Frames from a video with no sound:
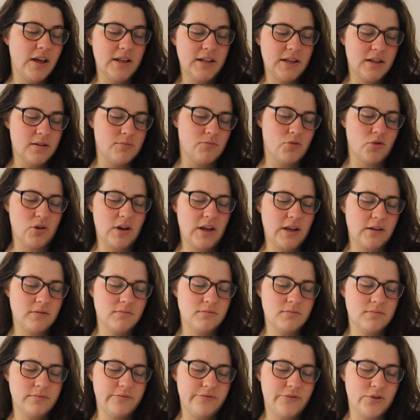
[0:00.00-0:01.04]
early in the morning
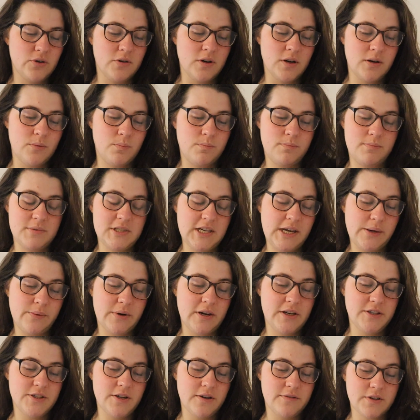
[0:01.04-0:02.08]
for a day when
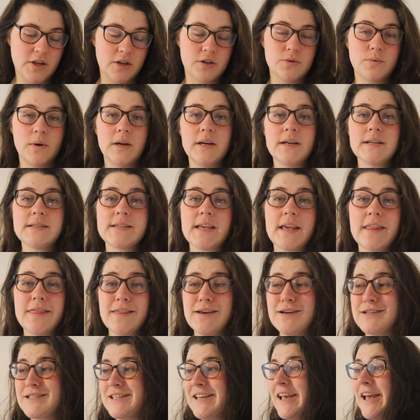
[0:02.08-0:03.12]
I don't have to go to work. It's
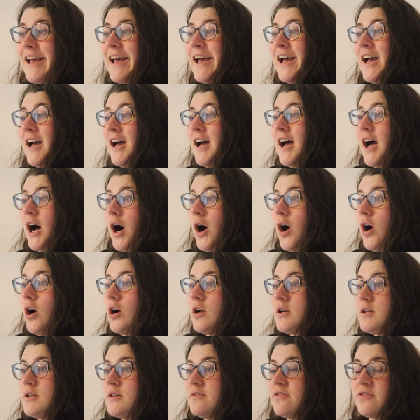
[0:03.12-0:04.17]
8:30
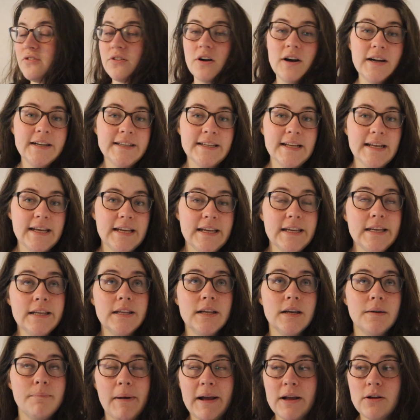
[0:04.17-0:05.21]
on Friday,
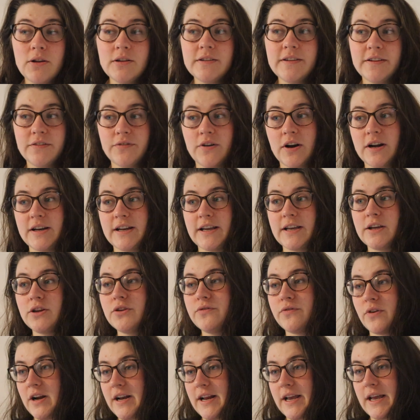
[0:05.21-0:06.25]
Bank Holiday Friday,
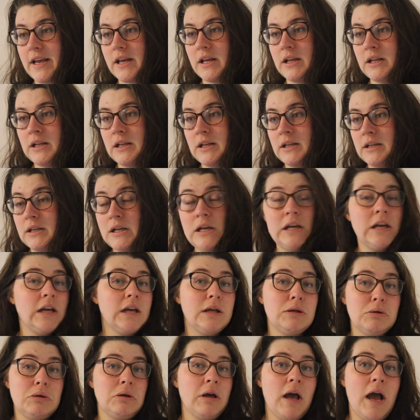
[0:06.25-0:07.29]
Good Friday,
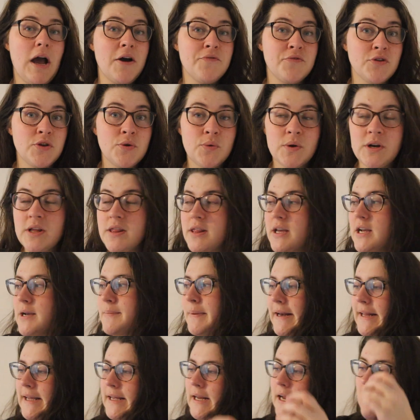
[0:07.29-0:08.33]
however you want to think
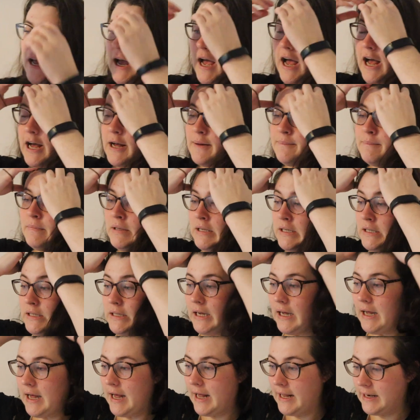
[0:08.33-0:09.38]
about it.
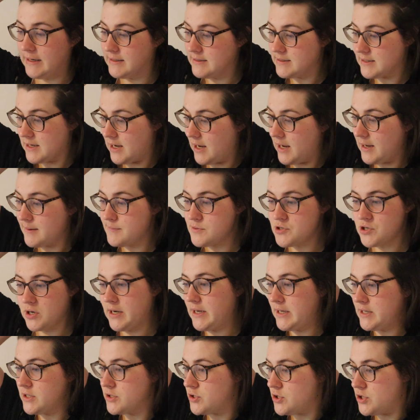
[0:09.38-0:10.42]
And I'm
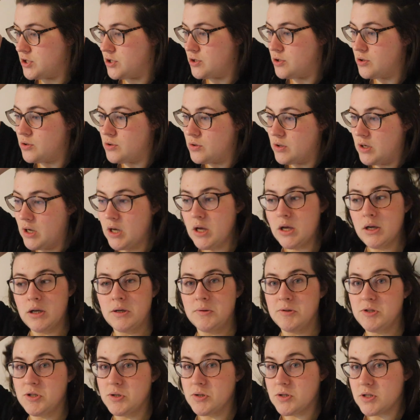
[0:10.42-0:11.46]
trying to
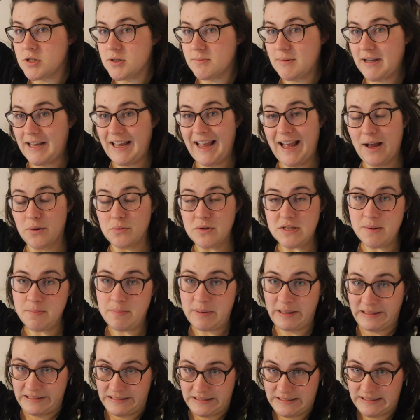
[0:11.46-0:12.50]
do some
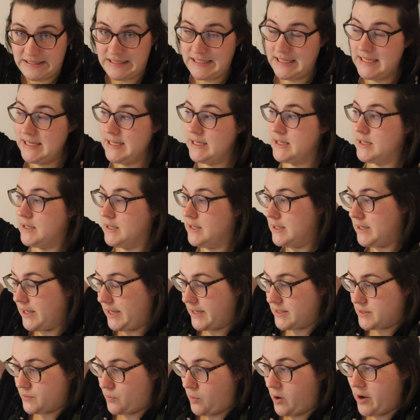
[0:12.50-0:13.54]
accountability,
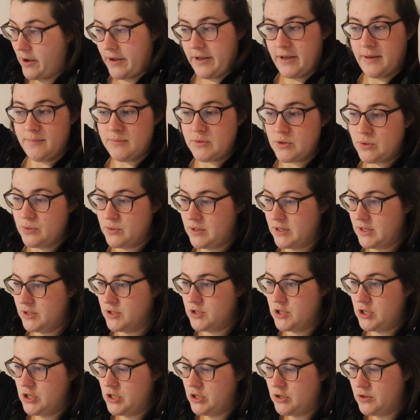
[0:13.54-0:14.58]
is why I'm talking
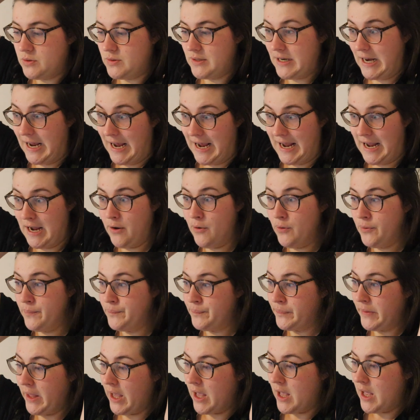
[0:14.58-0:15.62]
to you
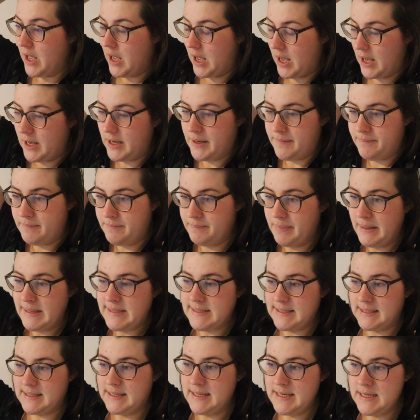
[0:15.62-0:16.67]
now.
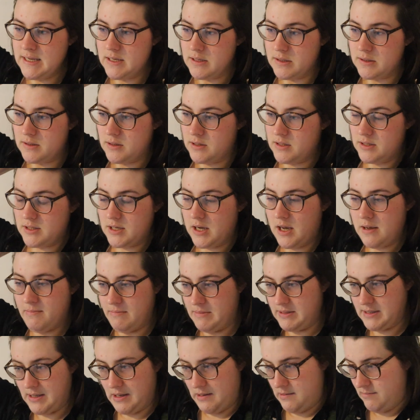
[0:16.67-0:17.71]
Basically, the time
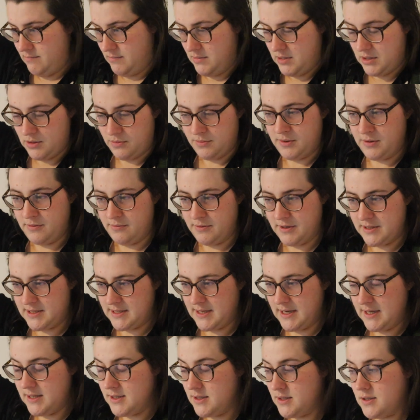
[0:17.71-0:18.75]
has come, the walrus
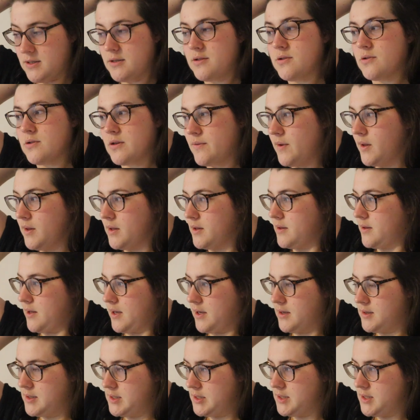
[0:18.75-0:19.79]
said, to talk of other
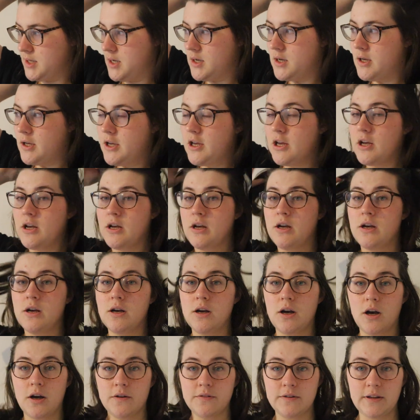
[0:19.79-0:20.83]
things.
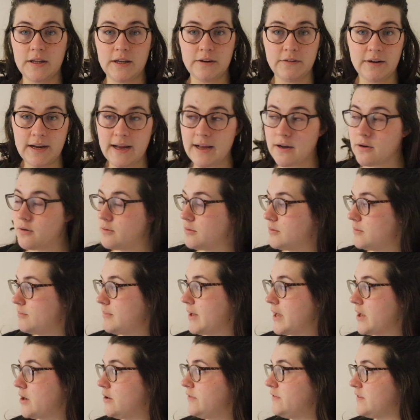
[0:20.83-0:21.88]
Of clearing out
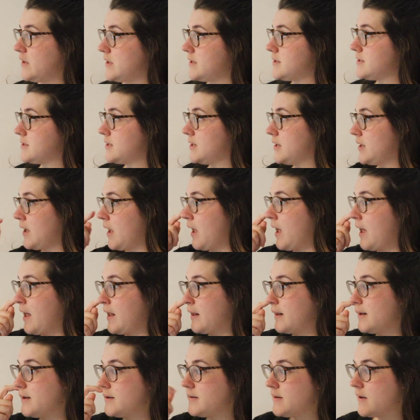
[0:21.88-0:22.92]
my office
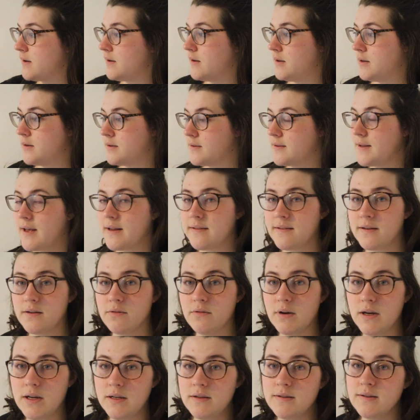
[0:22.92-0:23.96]
and getting
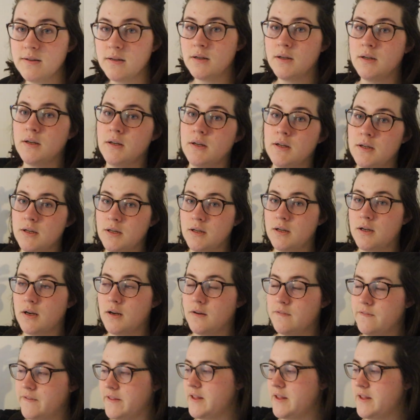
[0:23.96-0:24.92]
rid of